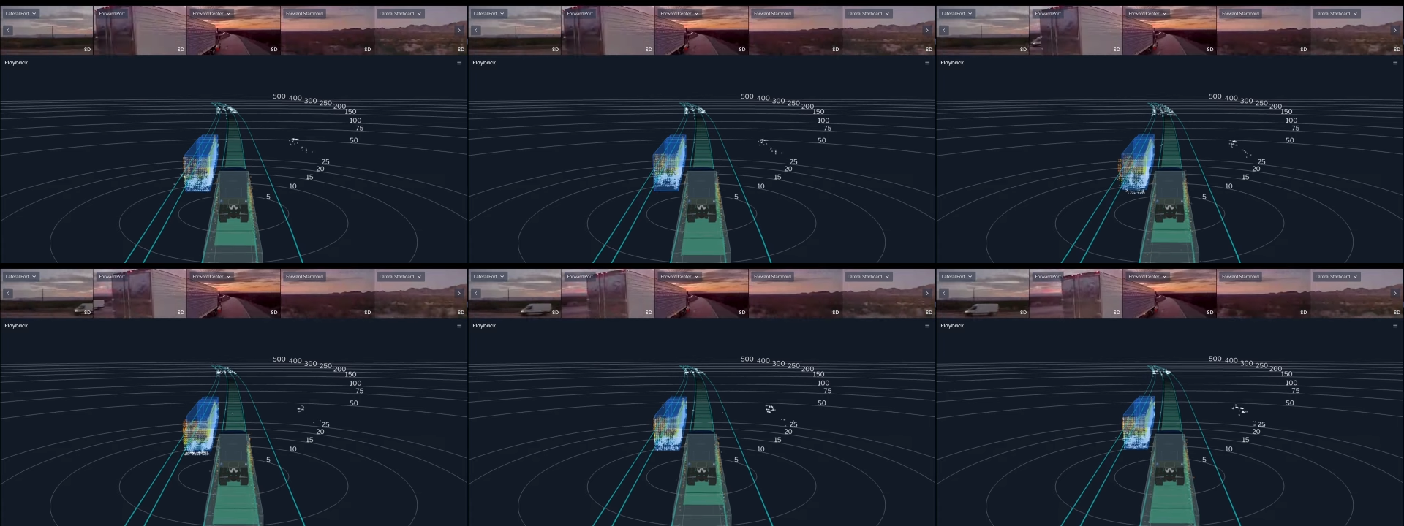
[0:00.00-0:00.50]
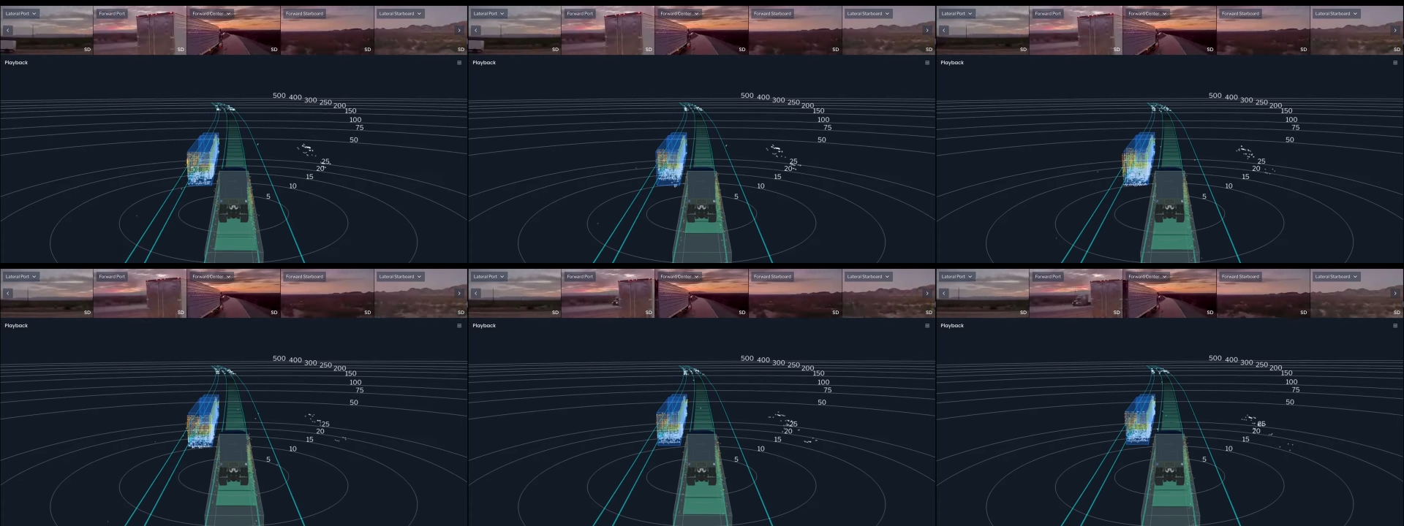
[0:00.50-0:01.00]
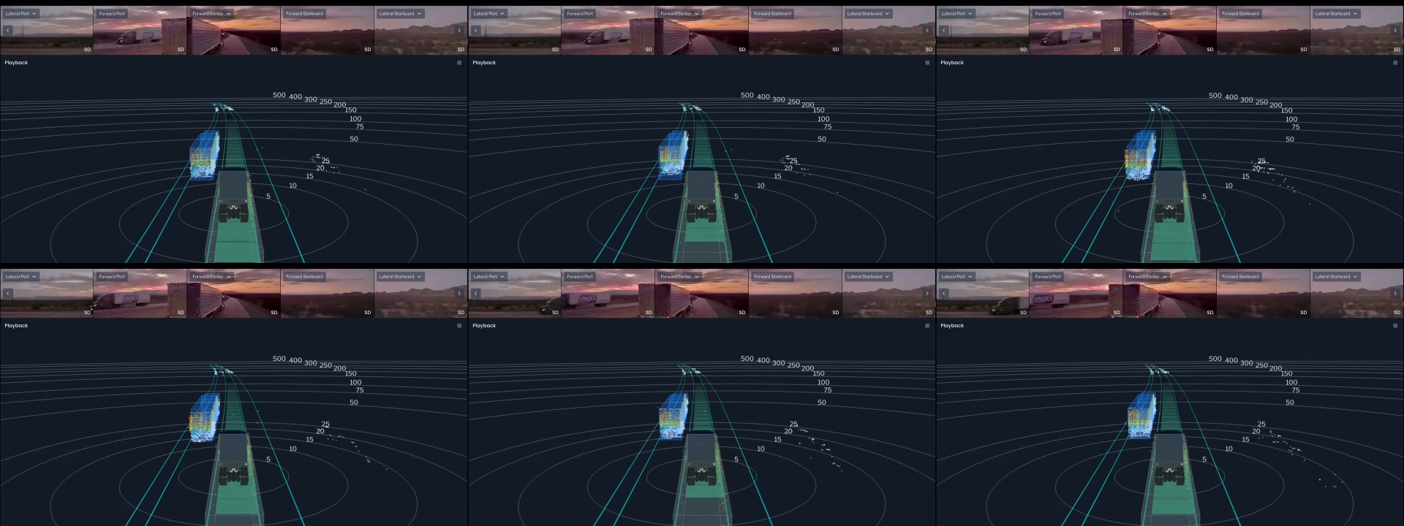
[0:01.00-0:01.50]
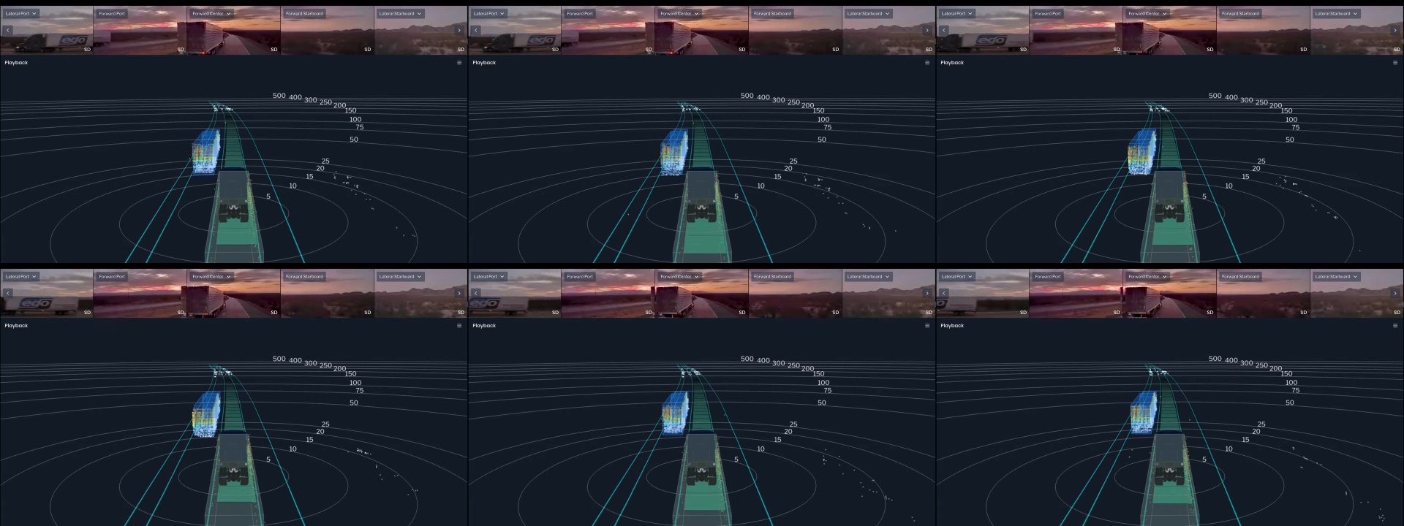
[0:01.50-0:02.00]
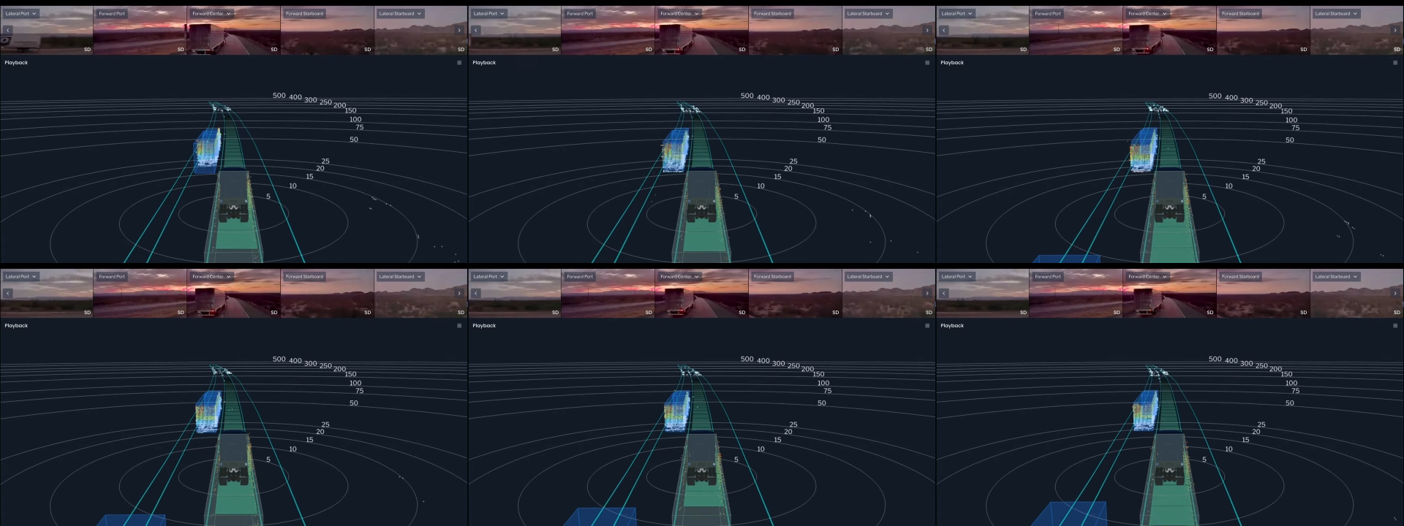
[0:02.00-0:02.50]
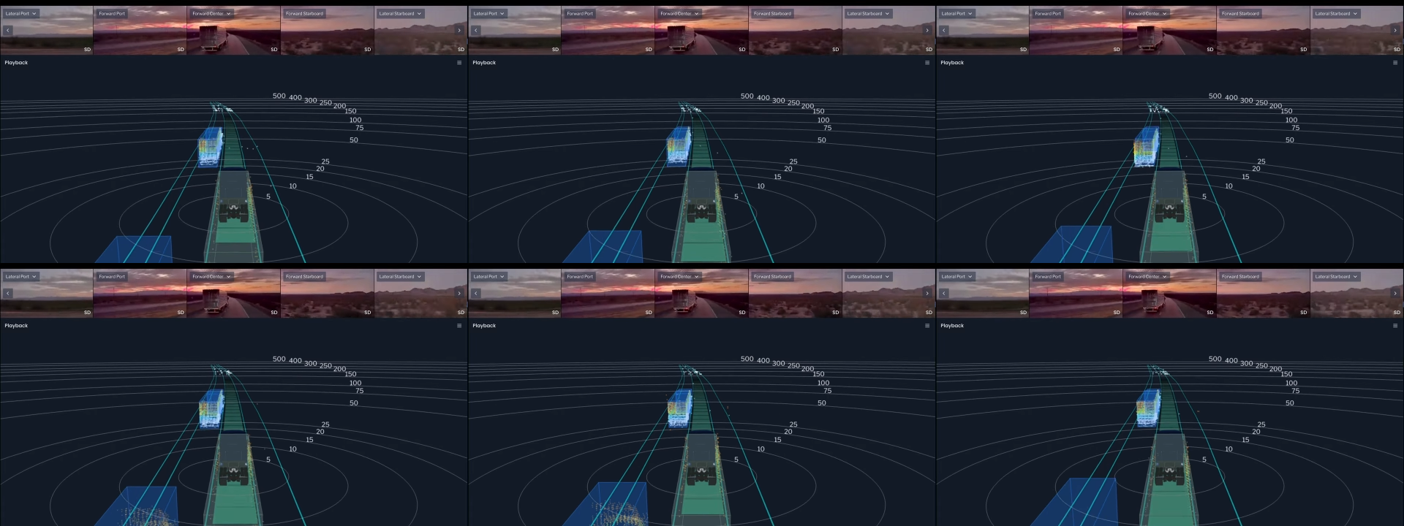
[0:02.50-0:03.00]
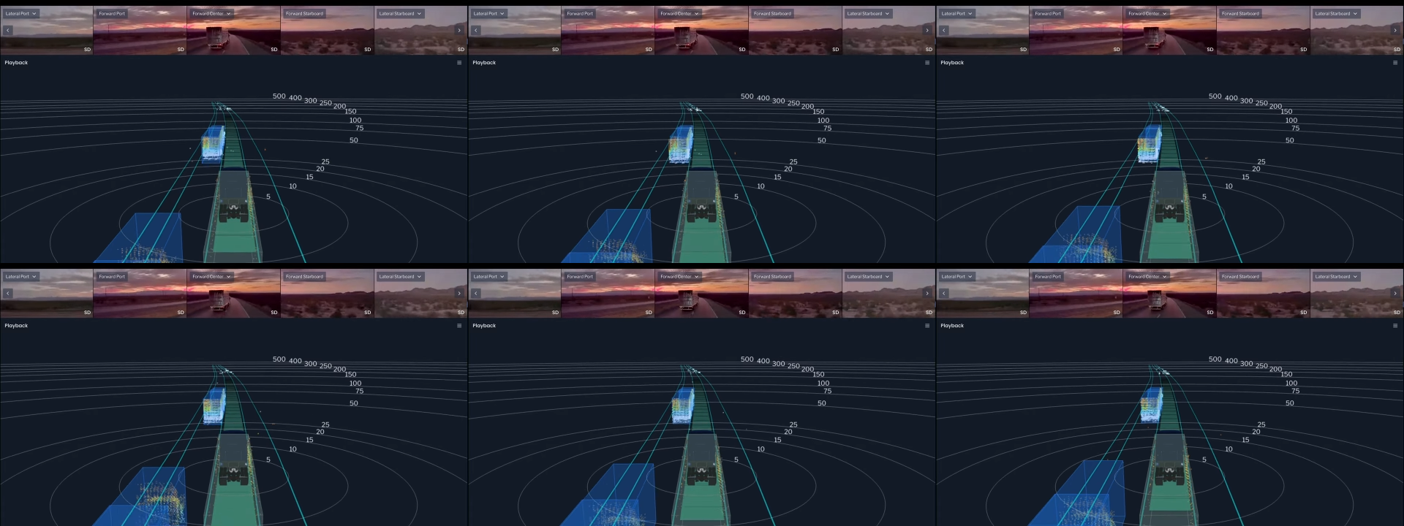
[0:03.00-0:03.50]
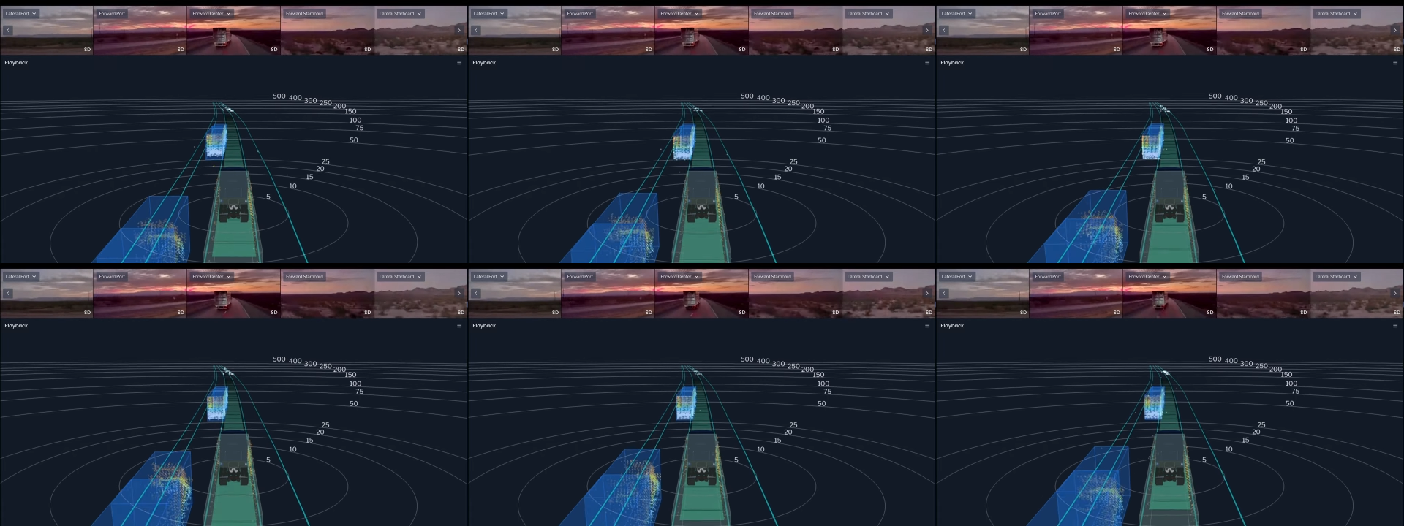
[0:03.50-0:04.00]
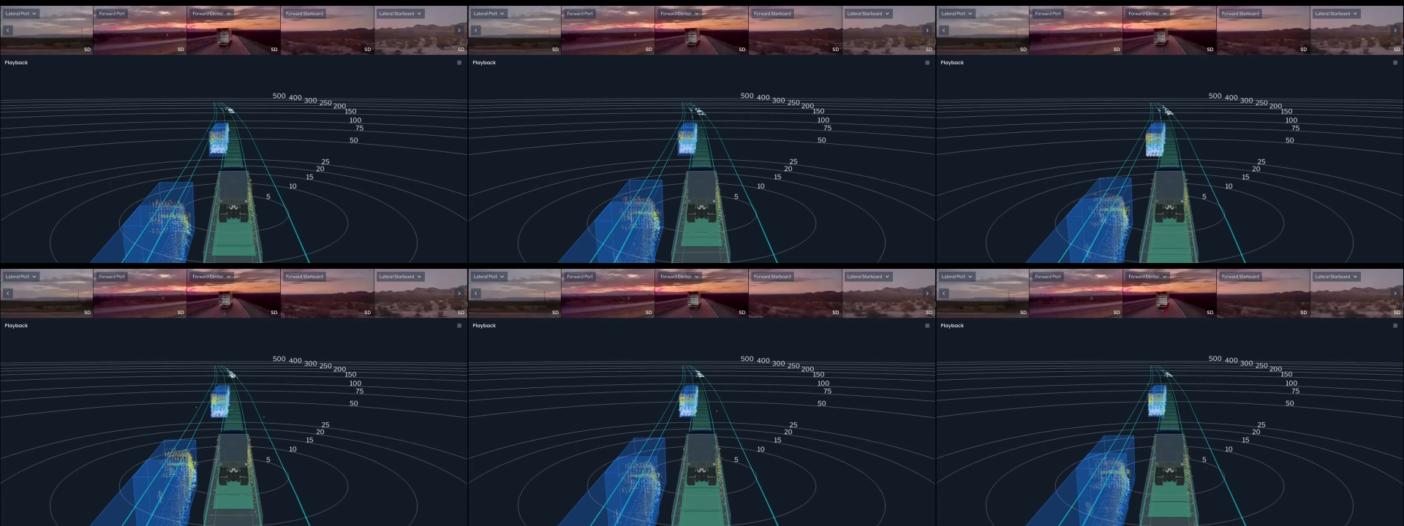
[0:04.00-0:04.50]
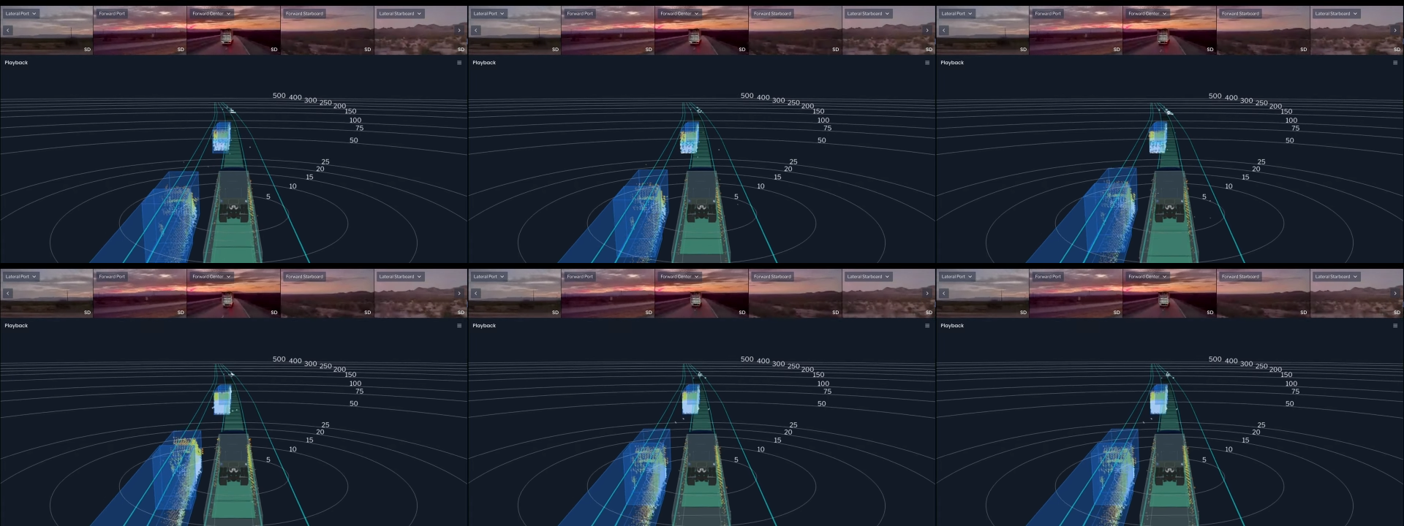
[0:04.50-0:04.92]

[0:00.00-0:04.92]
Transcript: No face is visible, so there are no lips to read.